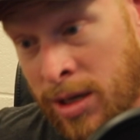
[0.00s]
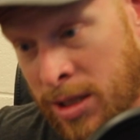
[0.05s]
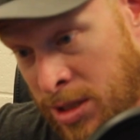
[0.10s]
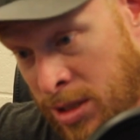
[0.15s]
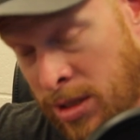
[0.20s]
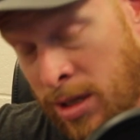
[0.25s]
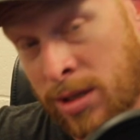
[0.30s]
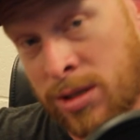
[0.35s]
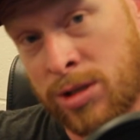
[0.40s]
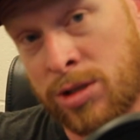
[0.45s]
it
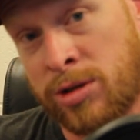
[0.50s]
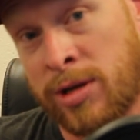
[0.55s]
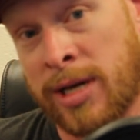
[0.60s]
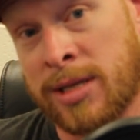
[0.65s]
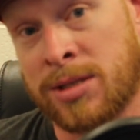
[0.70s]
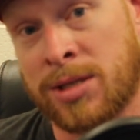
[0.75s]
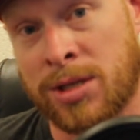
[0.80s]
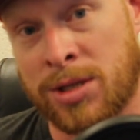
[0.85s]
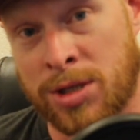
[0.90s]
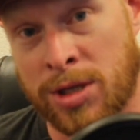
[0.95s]
starts
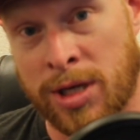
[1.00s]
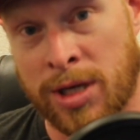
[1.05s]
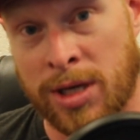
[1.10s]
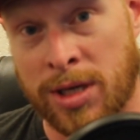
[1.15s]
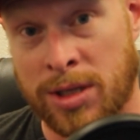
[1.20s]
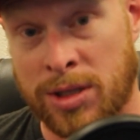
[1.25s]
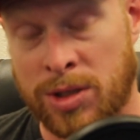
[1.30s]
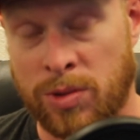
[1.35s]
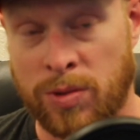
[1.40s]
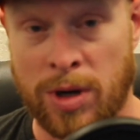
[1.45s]
transitioning
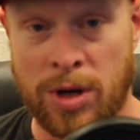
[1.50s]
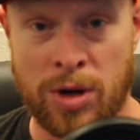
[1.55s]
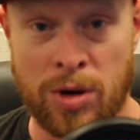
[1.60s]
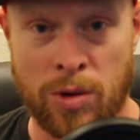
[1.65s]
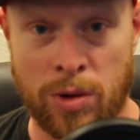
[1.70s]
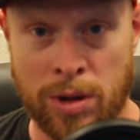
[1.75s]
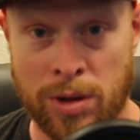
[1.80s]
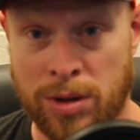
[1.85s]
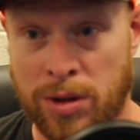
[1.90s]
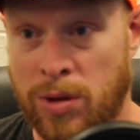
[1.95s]
into a
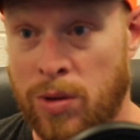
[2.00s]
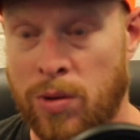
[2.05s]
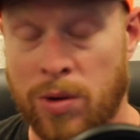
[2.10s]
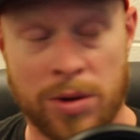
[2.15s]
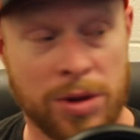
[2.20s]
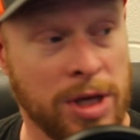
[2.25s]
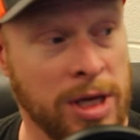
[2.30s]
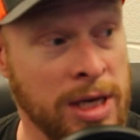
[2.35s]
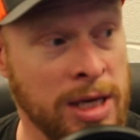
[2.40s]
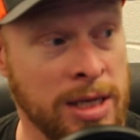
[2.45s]

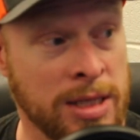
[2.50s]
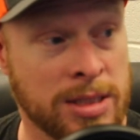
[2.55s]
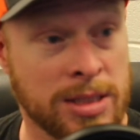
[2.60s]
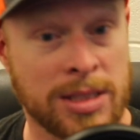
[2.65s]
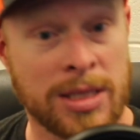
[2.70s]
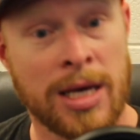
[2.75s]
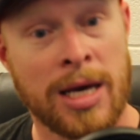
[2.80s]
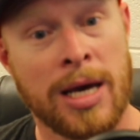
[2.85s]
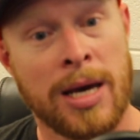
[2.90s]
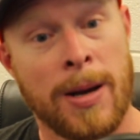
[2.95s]
northeast.